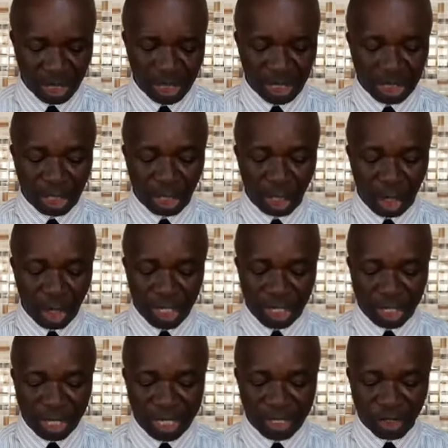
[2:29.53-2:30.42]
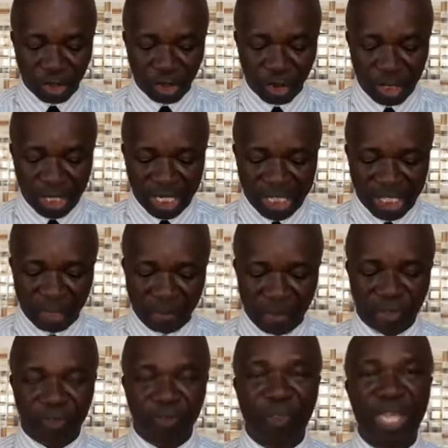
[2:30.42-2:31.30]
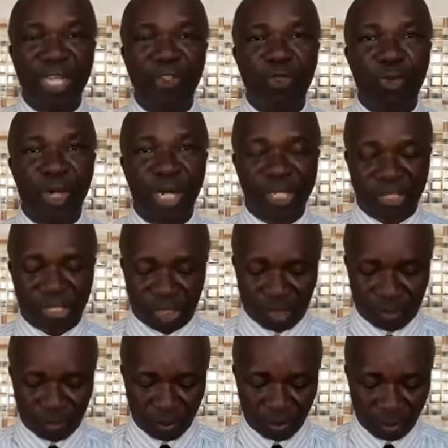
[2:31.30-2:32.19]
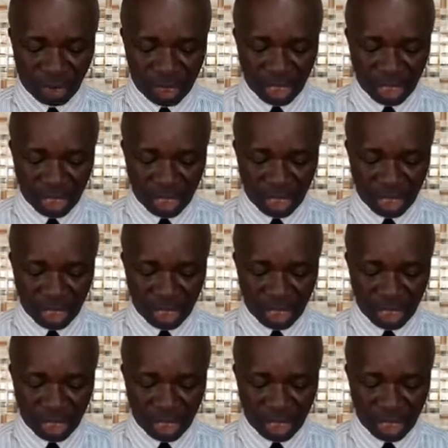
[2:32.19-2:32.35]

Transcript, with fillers: The Lord grant you that ye may find rest,